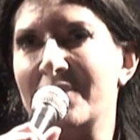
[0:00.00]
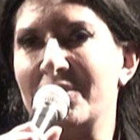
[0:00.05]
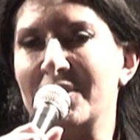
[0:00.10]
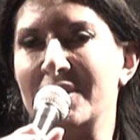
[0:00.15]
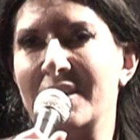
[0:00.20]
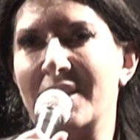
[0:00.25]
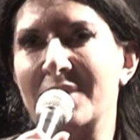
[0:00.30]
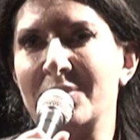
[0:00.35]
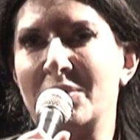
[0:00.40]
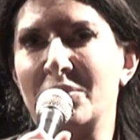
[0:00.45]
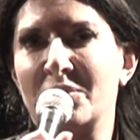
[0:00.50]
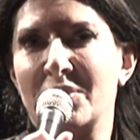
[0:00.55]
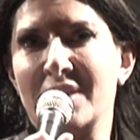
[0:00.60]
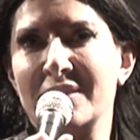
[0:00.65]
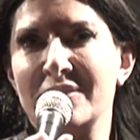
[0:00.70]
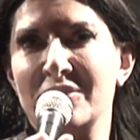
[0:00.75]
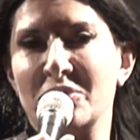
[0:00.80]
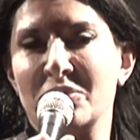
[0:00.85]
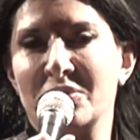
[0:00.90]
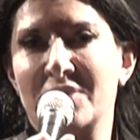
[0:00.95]
Every time I would
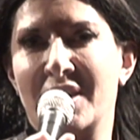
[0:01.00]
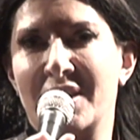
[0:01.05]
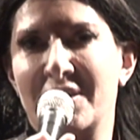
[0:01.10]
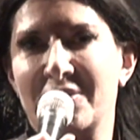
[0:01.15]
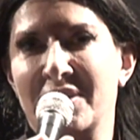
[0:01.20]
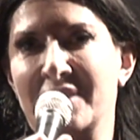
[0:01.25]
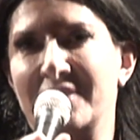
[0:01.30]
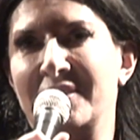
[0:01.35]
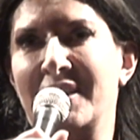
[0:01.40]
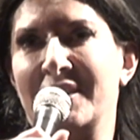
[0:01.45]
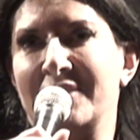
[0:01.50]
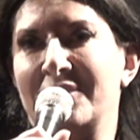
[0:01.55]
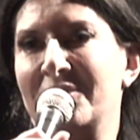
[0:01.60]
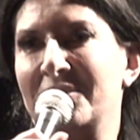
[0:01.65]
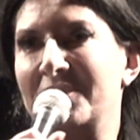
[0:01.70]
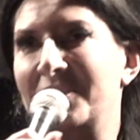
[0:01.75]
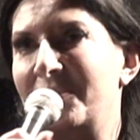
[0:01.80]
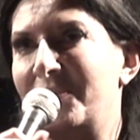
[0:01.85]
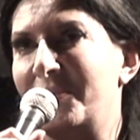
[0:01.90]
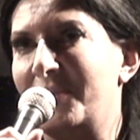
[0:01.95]
get new diary, I'd take
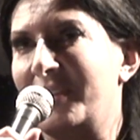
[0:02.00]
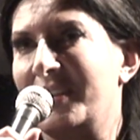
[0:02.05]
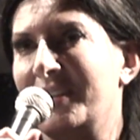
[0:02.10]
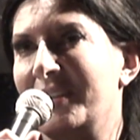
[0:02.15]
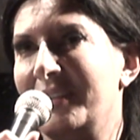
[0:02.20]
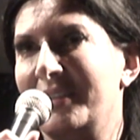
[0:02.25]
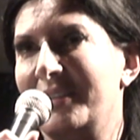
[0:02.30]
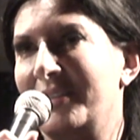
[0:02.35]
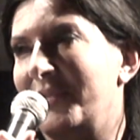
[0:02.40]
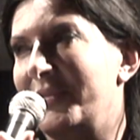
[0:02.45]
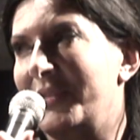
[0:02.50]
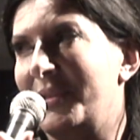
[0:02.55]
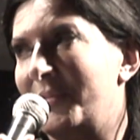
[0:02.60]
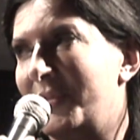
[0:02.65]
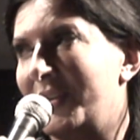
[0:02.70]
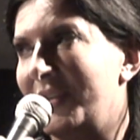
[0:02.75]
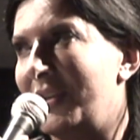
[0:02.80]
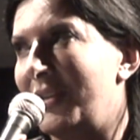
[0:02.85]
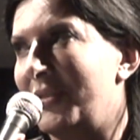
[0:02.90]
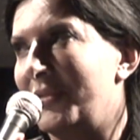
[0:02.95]
30
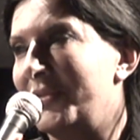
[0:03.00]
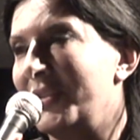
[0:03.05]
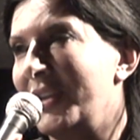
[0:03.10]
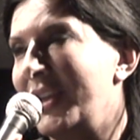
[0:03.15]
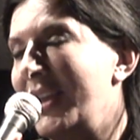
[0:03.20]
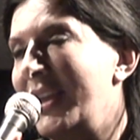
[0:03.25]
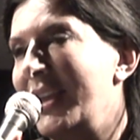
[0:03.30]
November off.